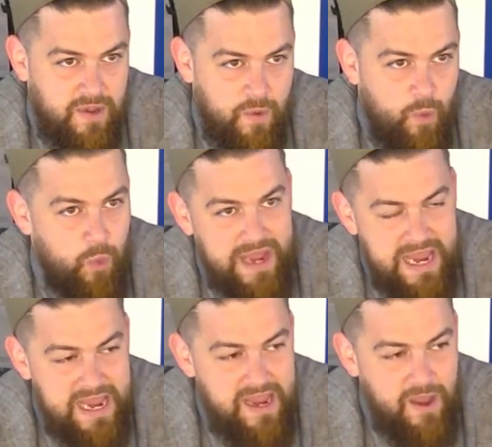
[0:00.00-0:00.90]

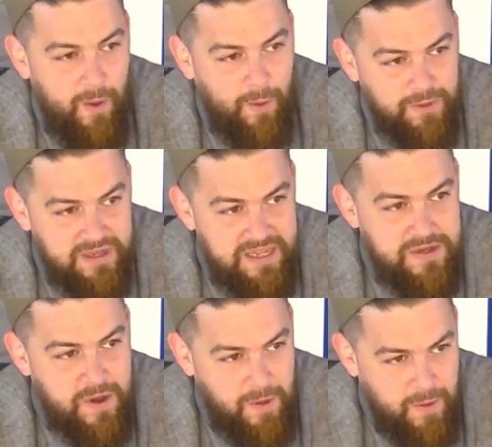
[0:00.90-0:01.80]
we only
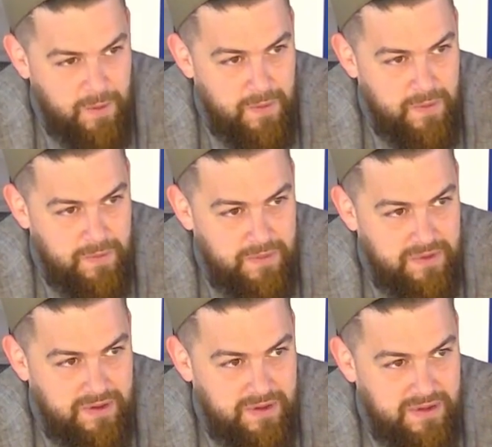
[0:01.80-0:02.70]
know
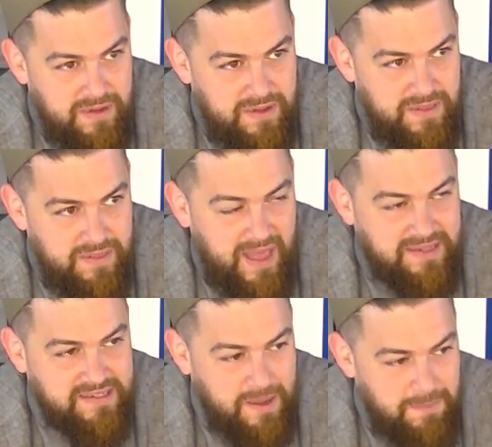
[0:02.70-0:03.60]
that
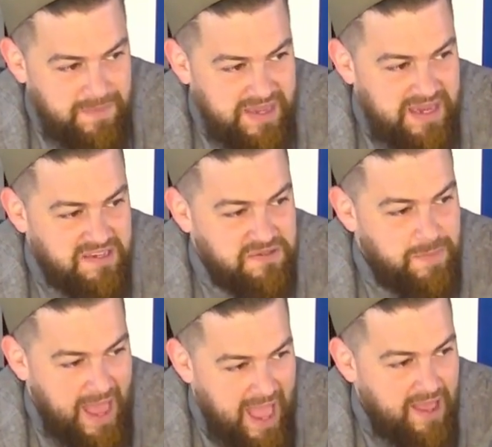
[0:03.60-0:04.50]
something is
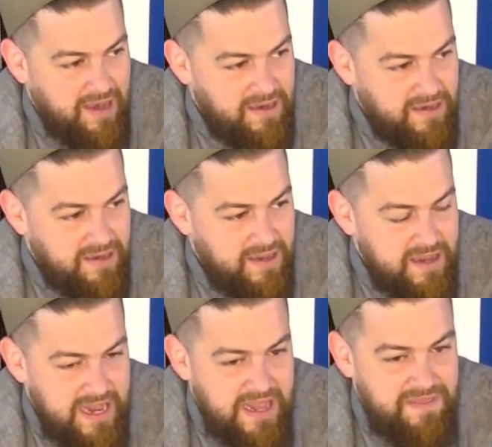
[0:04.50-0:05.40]
bad
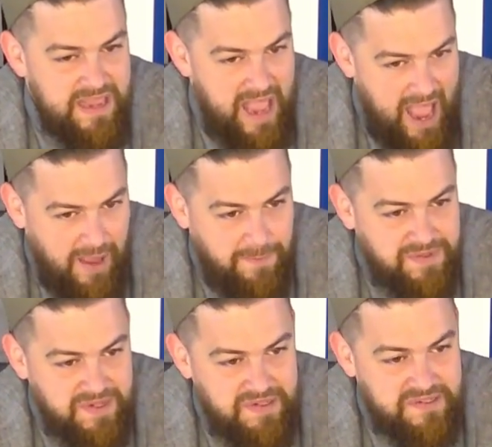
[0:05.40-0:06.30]
in the
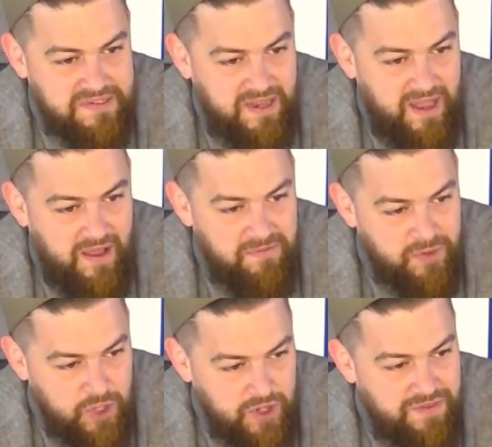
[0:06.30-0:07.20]
absence
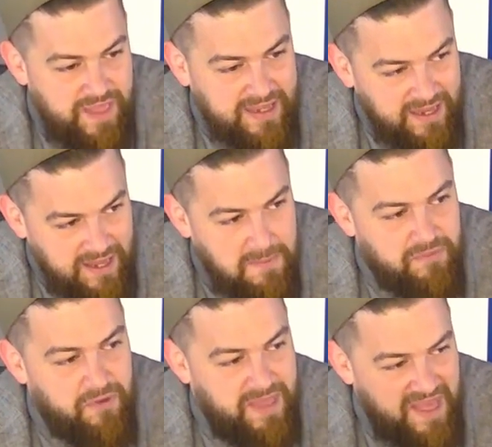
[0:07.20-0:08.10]
of good can come
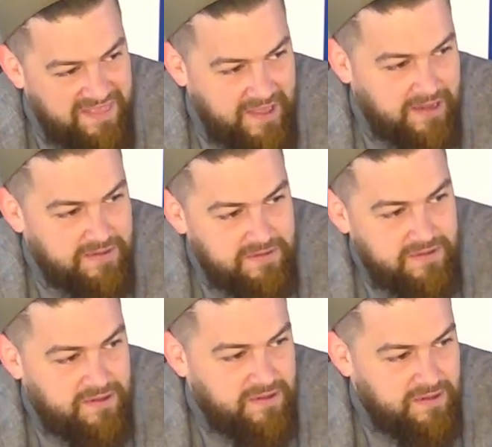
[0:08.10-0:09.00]
from that thing.
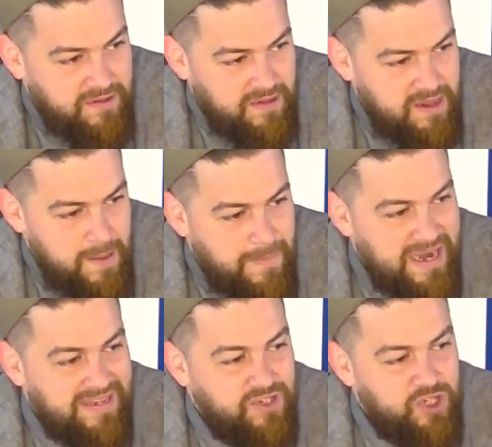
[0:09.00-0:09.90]

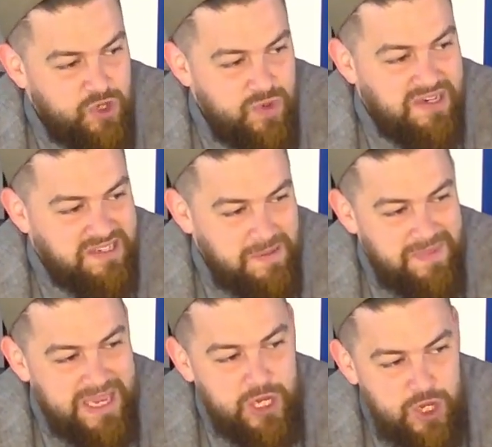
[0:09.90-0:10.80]
But as soon as
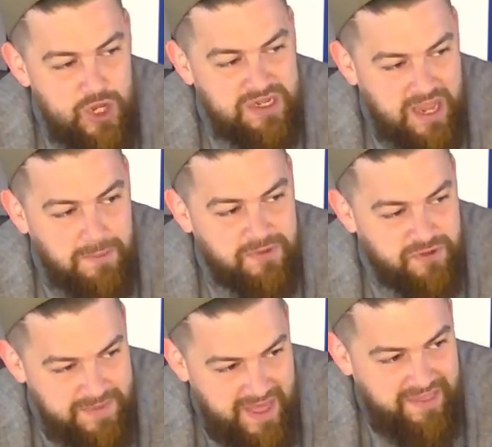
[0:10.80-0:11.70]
something good comes
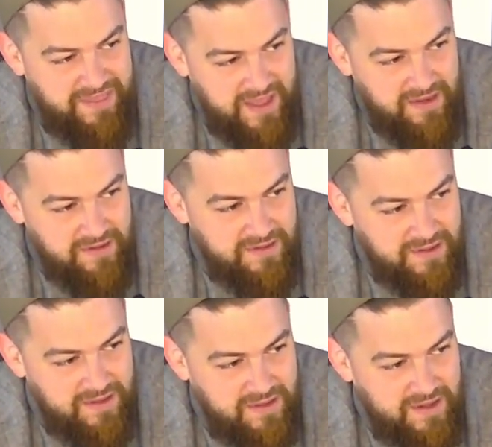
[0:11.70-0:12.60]
from that thing,
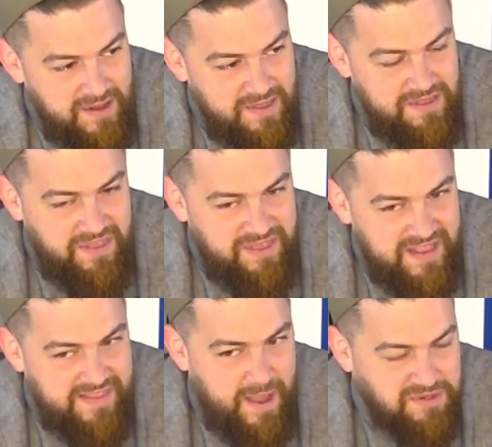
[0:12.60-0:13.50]
the
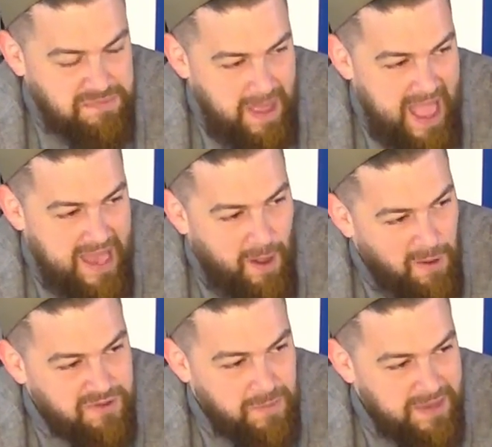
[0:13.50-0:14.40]
thing that was bad
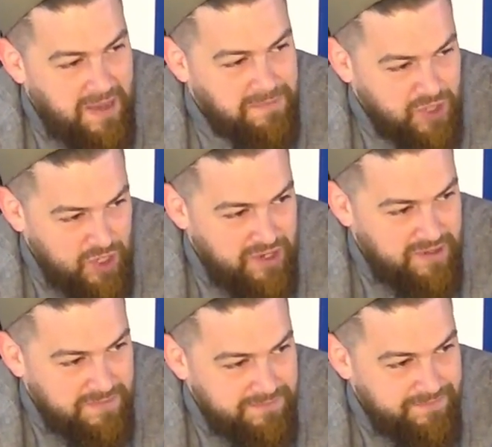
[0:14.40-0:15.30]
also becomes good.
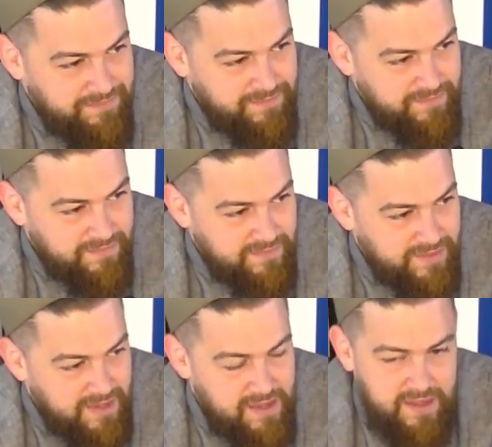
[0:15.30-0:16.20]

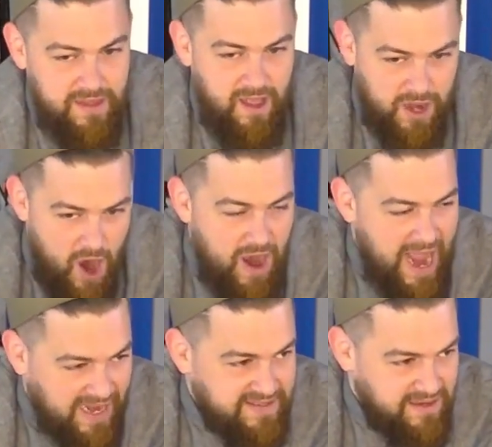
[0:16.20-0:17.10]
A car
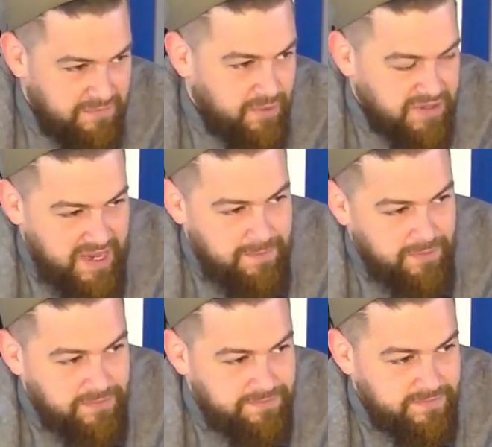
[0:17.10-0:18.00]
accident, for
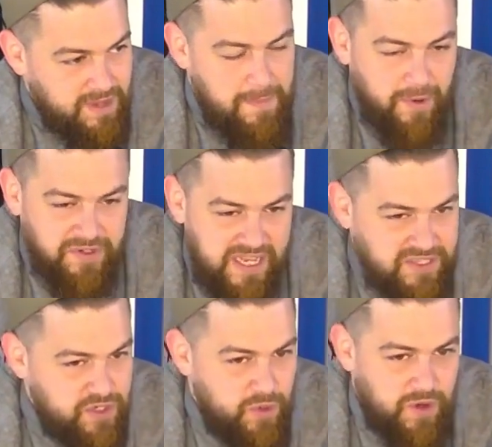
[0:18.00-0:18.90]
example. A person
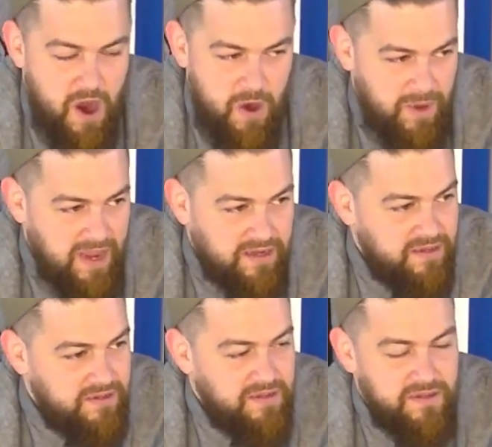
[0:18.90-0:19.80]
gets into a car wreck
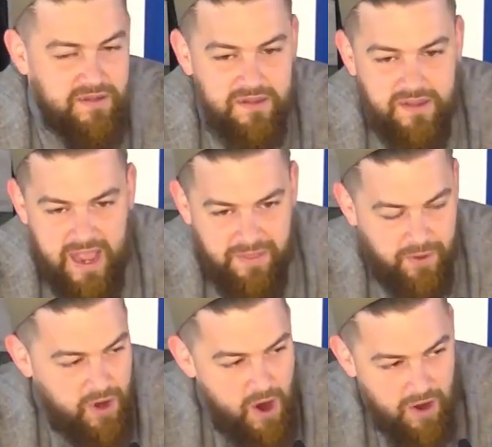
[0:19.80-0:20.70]
and
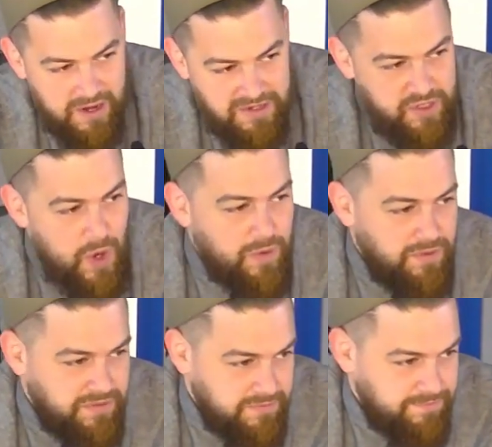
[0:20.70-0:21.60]
their car is totaled.